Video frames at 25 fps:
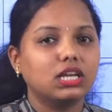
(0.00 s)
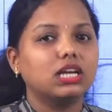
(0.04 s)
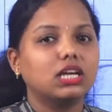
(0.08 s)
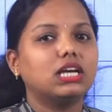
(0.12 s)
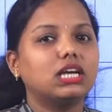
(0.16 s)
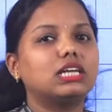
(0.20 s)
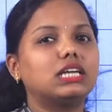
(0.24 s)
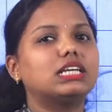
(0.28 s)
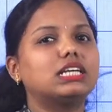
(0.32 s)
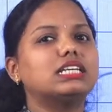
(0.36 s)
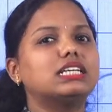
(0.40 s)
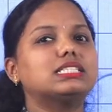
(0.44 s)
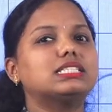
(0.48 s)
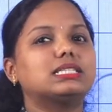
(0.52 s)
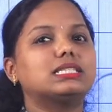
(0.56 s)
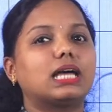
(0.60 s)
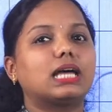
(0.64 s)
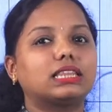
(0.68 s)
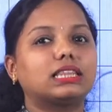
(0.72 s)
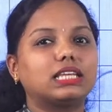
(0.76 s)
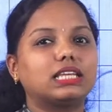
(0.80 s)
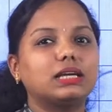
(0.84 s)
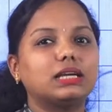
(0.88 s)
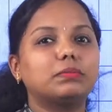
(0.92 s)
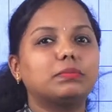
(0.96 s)
it is
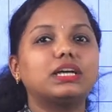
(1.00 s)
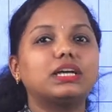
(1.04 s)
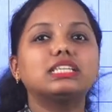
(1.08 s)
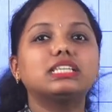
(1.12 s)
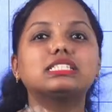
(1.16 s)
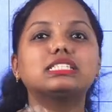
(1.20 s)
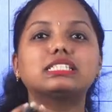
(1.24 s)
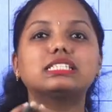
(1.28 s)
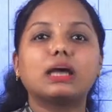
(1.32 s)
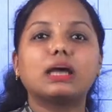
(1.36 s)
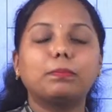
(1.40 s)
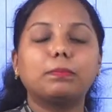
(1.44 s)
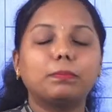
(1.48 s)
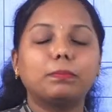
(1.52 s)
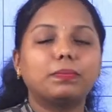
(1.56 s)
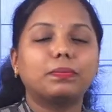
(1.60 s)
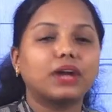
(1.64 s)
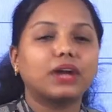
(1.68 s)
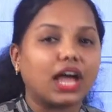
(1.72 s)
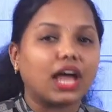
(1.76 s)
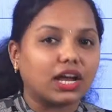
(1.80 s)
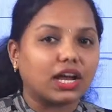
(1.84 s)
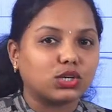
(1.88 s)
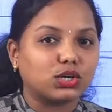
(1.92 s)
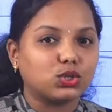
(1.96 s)
nothing but
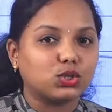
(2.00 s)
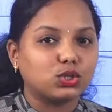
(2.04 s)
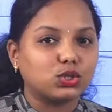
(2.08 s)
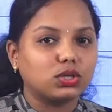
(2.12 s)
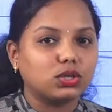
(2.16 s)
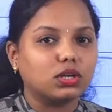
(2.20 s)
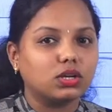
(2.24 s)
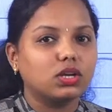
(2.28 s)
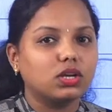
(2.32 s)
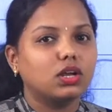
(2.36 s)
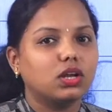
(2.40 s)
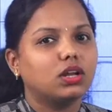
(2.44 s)
subtraction.